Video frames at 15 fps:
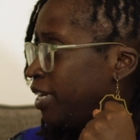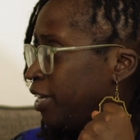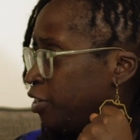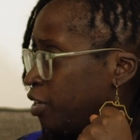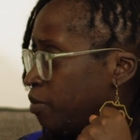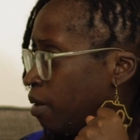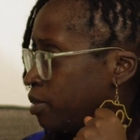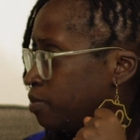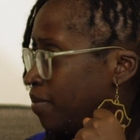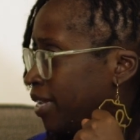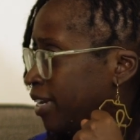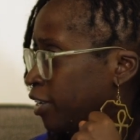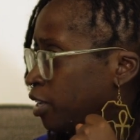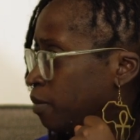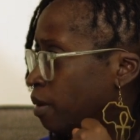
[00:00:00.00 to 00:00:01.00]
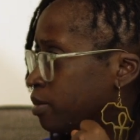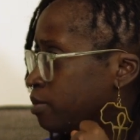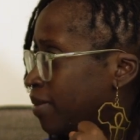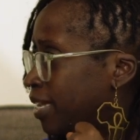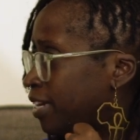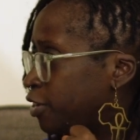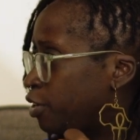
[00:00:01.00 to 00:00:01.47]
mad at you, your mom's mad at you, your mom's
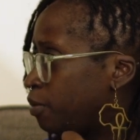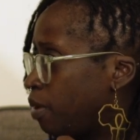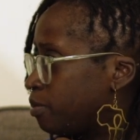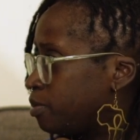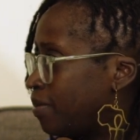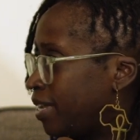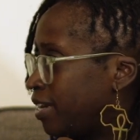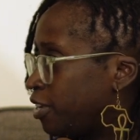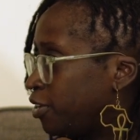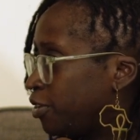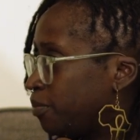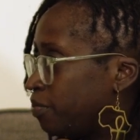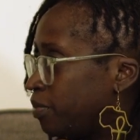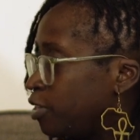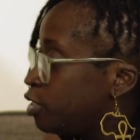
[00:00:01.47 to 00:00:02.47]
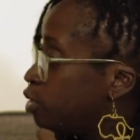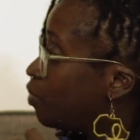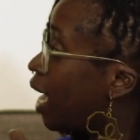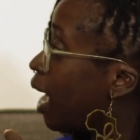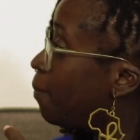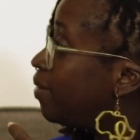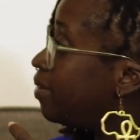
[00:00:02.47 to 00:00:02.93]
mad at you, your mom's mad at you. So
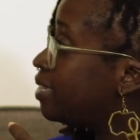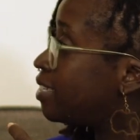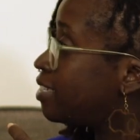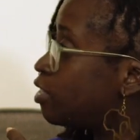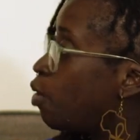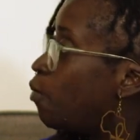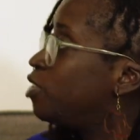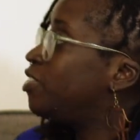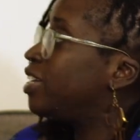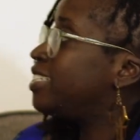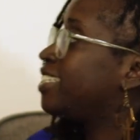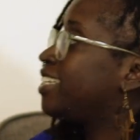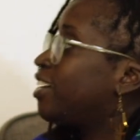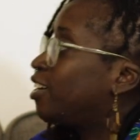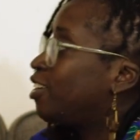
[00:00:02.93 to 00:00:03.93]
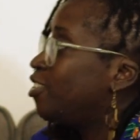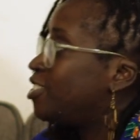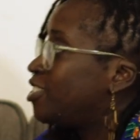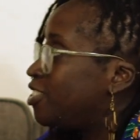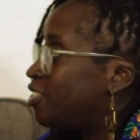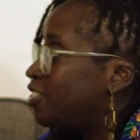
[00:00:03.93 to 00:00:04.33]
what happens is they're always trying to get closer